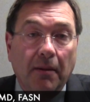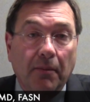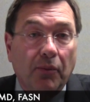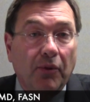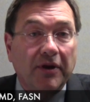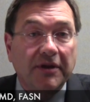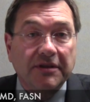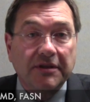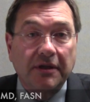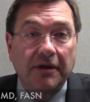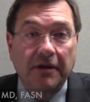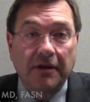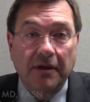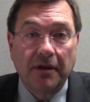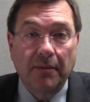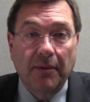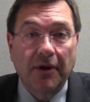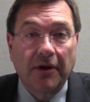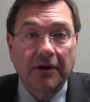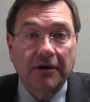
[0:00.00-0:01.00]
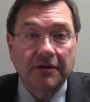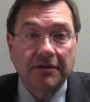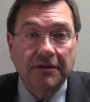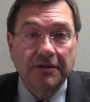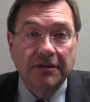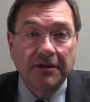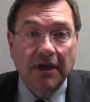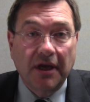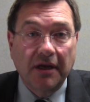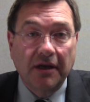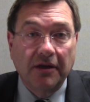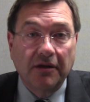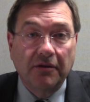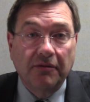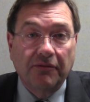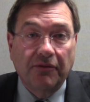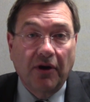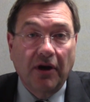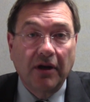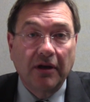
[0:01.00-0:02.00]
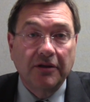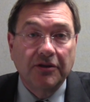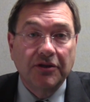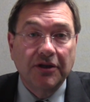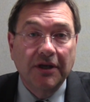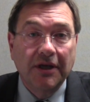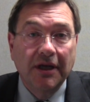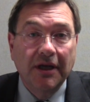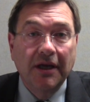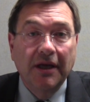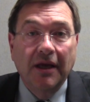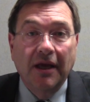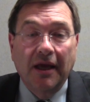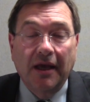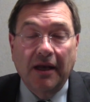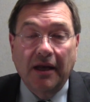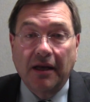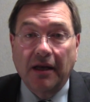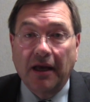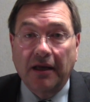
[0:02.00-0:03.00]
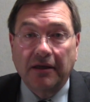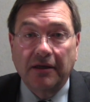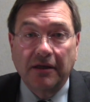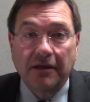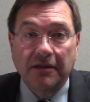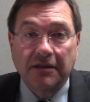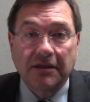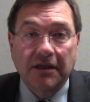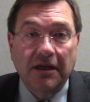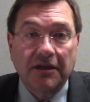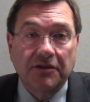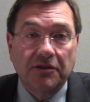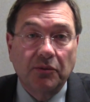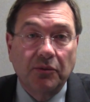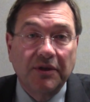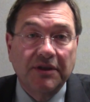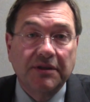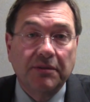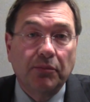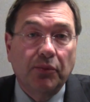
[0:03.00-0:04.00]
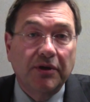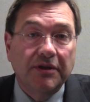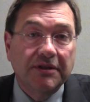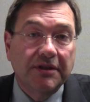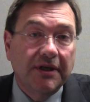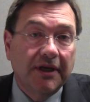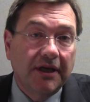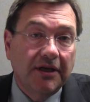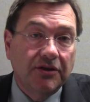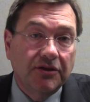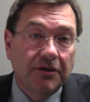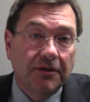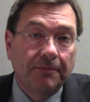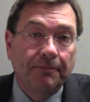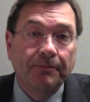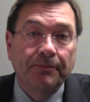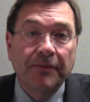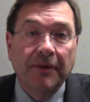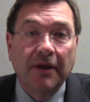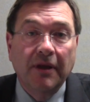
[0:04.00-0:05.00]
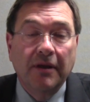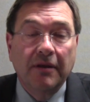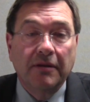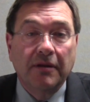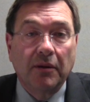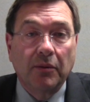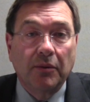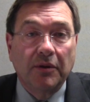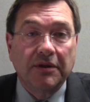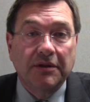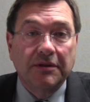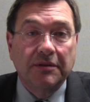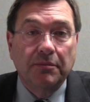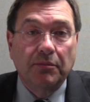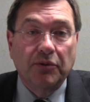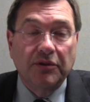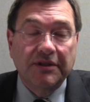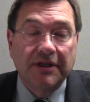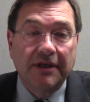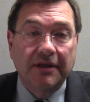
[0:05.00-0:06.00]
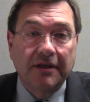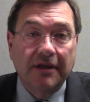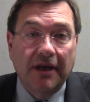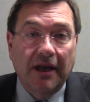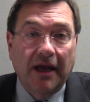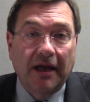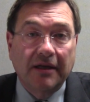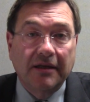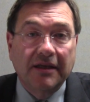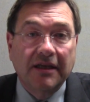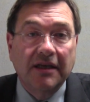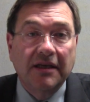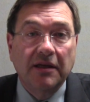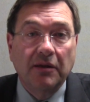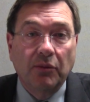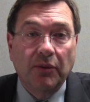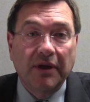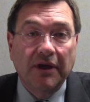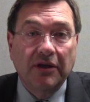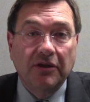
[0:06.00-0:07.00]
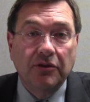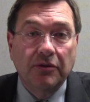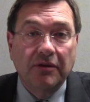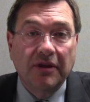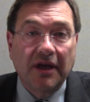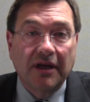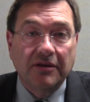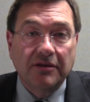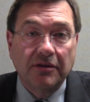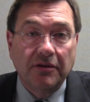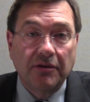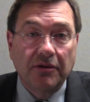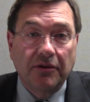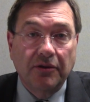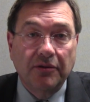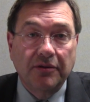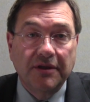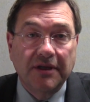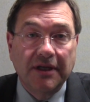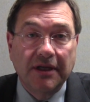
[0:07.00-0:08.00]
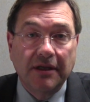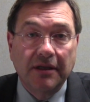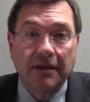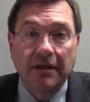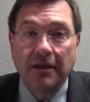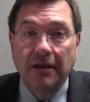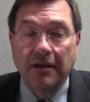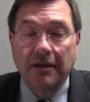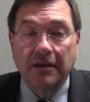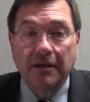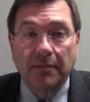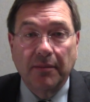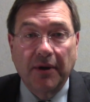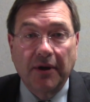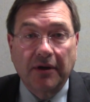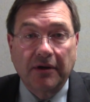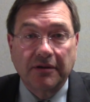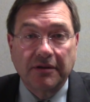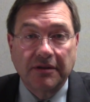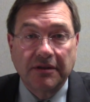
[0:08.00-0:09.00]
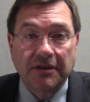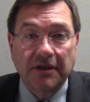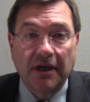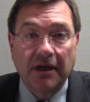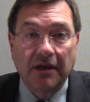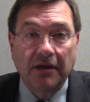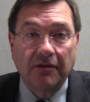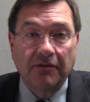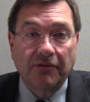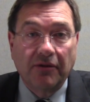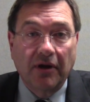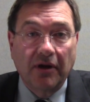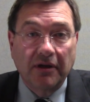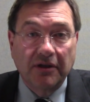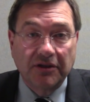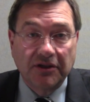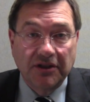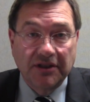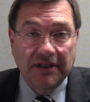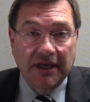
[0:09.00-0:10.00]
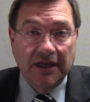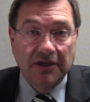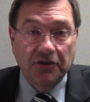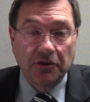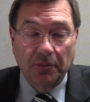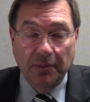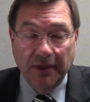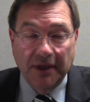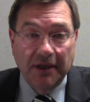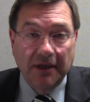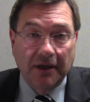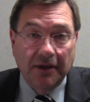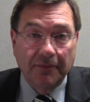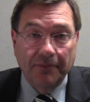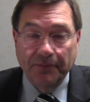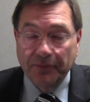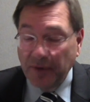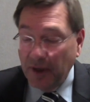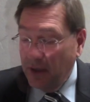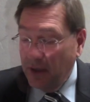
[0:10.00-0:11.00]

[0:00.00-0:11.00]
I'm president of the American Society of Nephrology, and I'd like to discuss a recent presentation that was presented at Kidney Week 2013, the American Society of Nephrology's annual meeting.